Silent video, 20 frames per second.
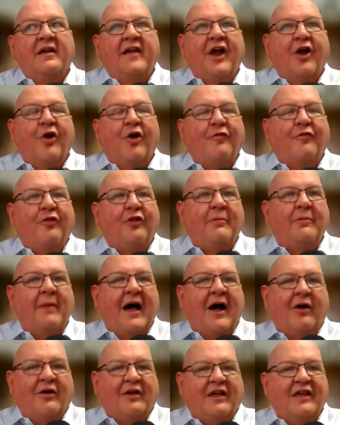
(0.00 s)
careful
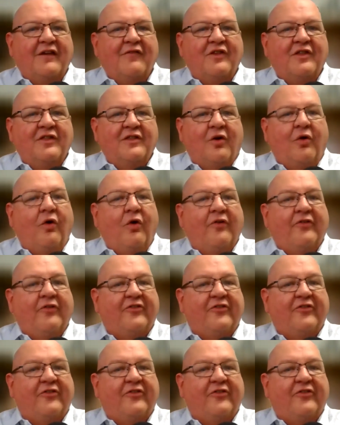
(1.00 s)
about giving the whole